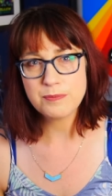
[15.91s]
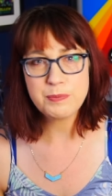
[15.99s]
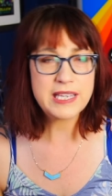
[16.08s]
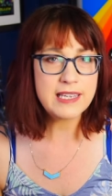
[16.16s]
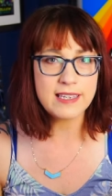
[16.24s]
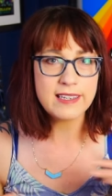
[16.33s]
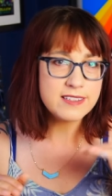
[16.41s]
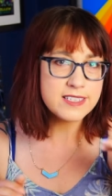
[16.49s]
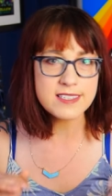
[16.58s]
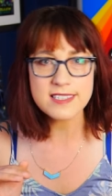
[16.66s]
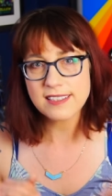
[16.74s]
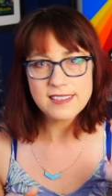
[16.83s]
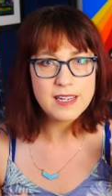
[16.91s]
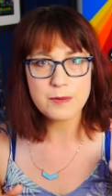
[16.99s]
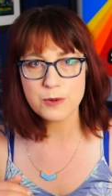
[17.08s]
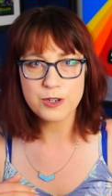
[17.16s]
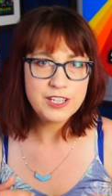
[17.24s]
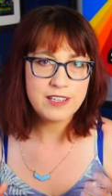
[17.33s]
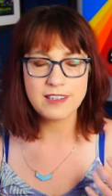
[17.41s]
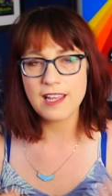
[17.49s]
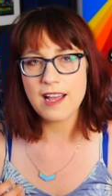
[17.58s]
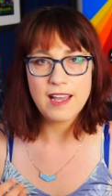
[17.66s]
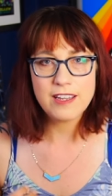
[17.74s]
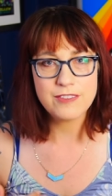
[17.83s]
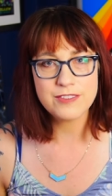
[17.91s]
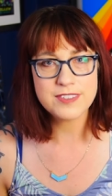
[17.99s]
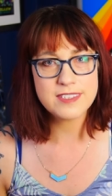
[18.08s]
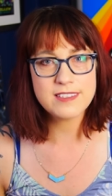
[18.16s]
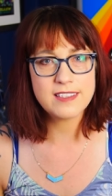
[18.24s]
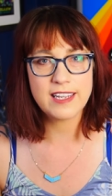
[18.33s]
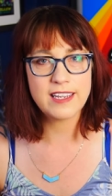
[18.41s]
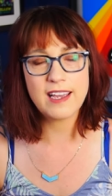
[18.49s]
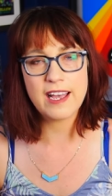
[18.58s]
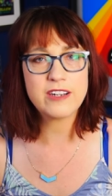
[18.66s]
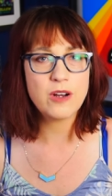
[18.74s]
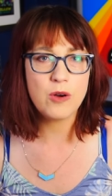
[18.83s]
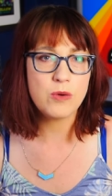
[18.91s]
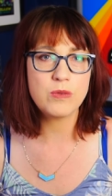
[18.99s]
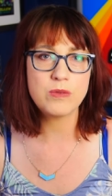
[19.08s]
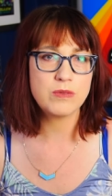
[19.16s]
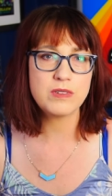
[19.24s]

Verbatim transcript: peek into celebrity lives. Like, I don't